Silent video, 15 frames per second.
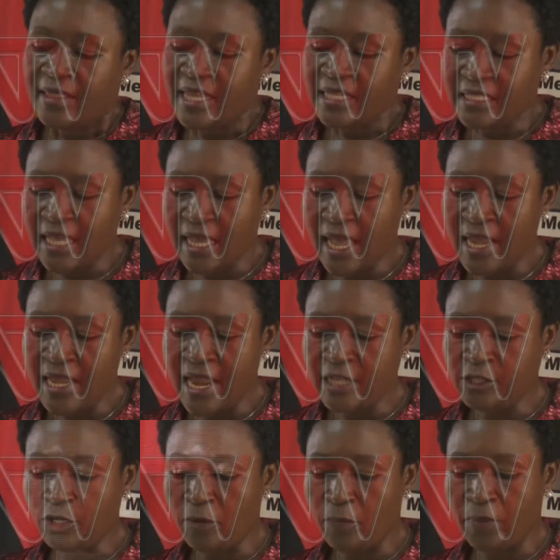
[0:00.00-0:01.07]
The second
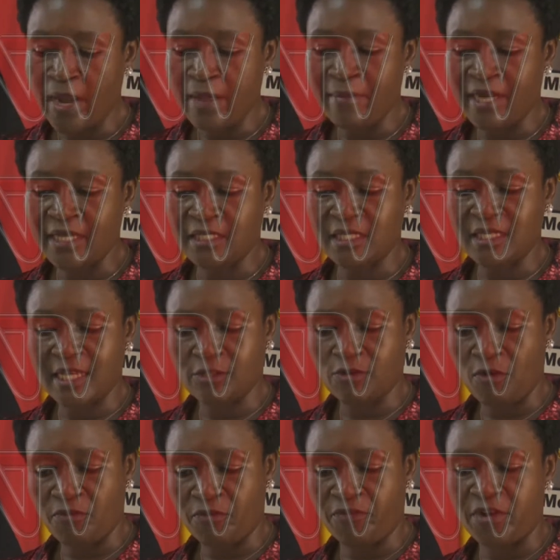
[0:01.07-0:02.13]
National Primary Teachers
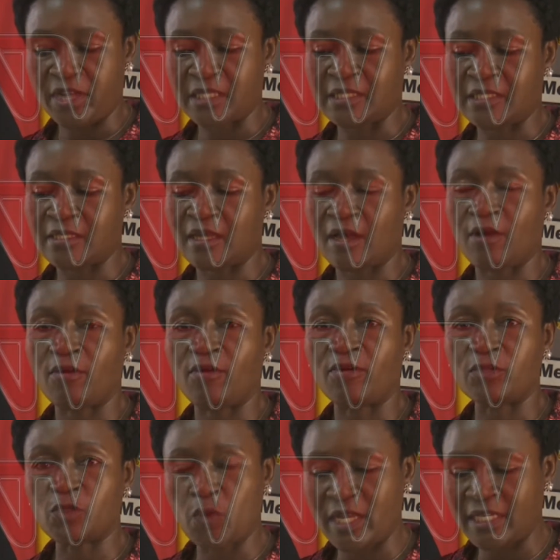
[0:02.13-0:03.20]
Conference
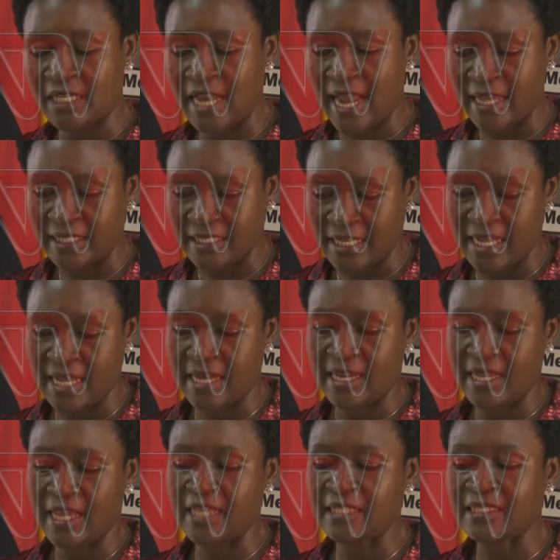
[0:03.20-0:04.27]
twenty nineteen
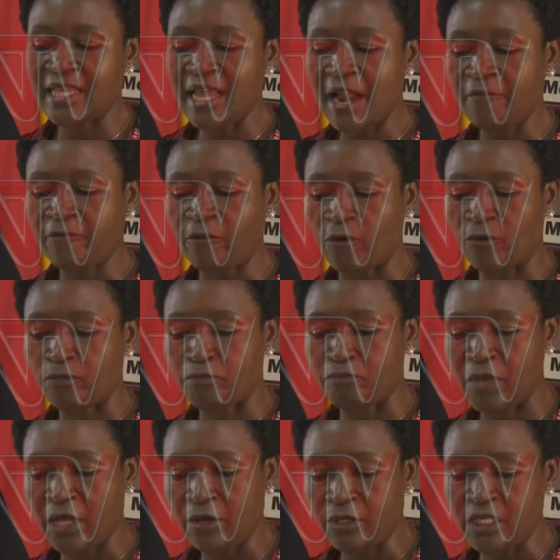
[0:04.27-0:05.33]
is therefore
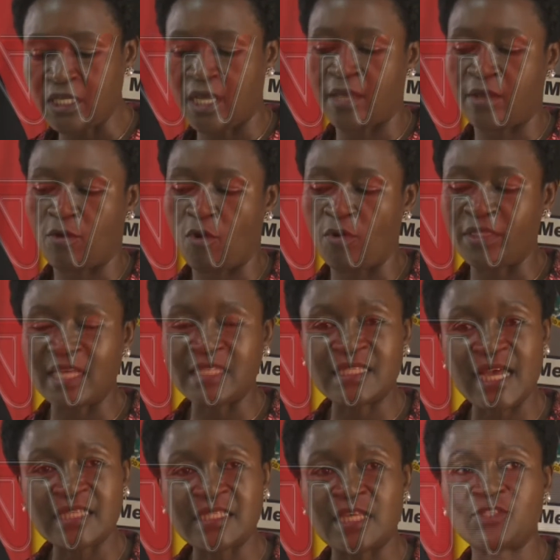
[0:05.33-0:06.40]
building on the
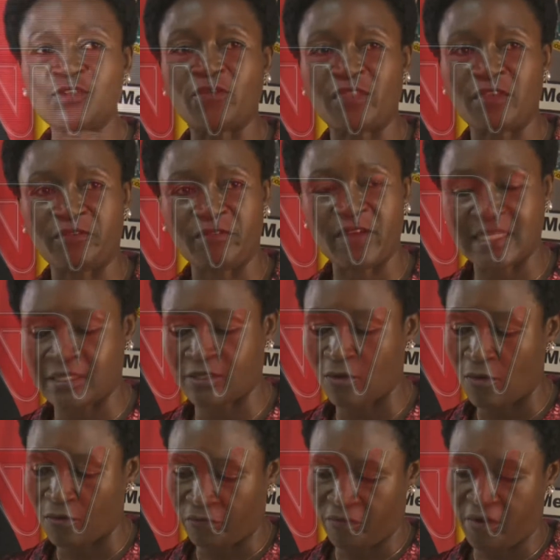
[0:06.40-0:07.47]
success of the first
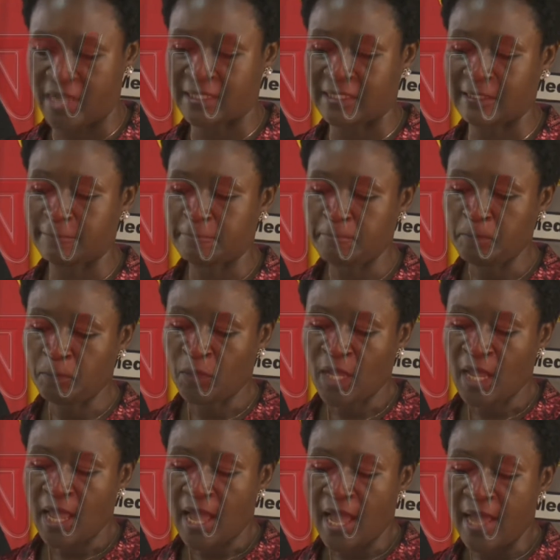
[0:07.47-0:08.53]
conference.
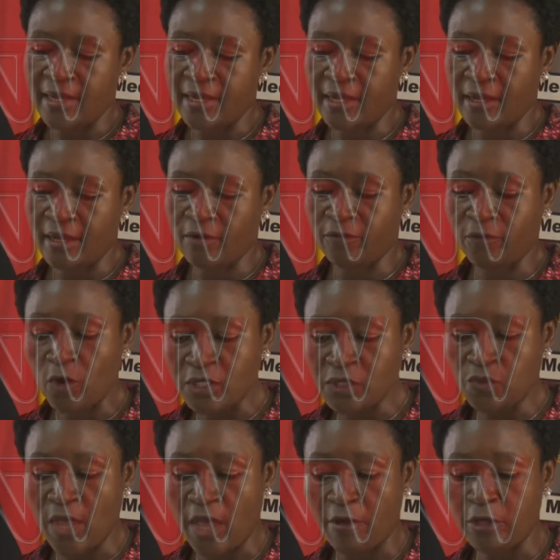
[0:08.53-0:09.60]
And uh, of
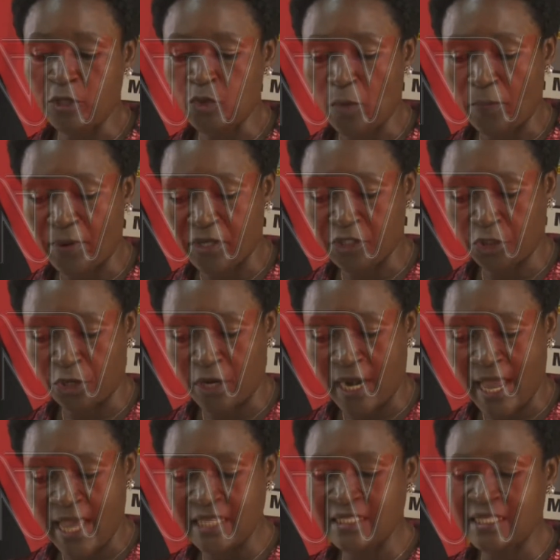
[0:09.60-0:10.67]
course, we are going to
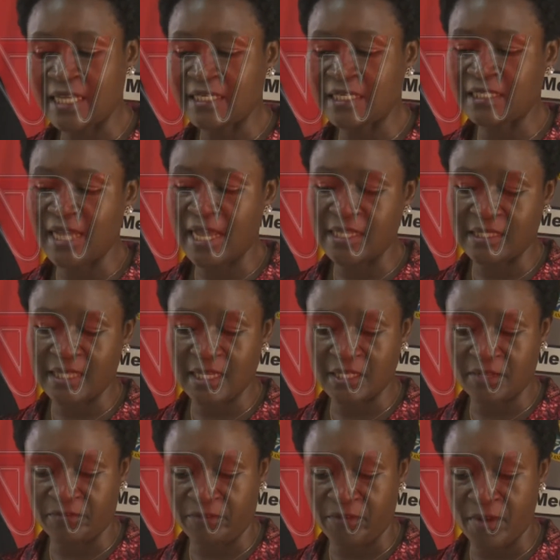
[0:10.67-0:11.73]
operationalize the teacher
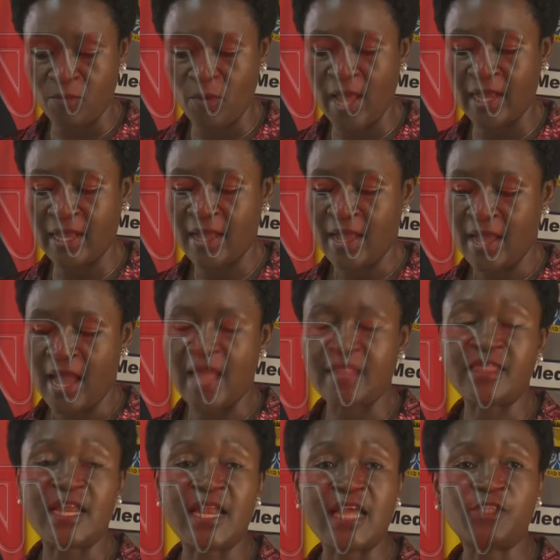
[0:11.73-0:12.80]
incentive framework
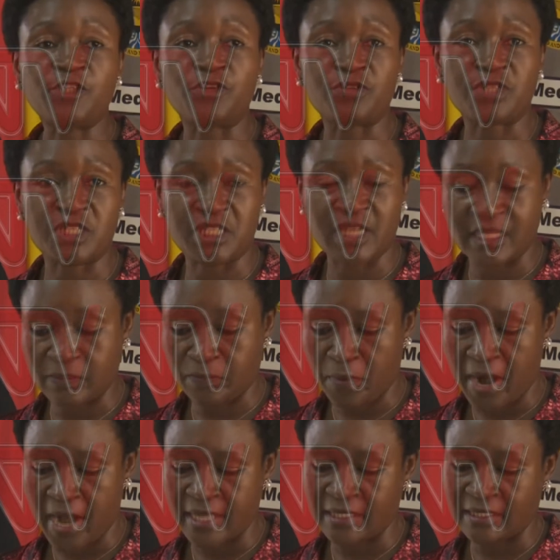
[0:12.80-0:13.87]
and the National Teachers
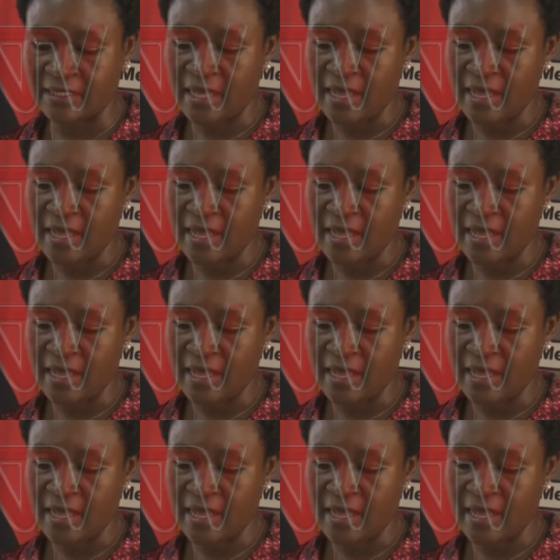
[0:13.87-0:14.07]
Prize.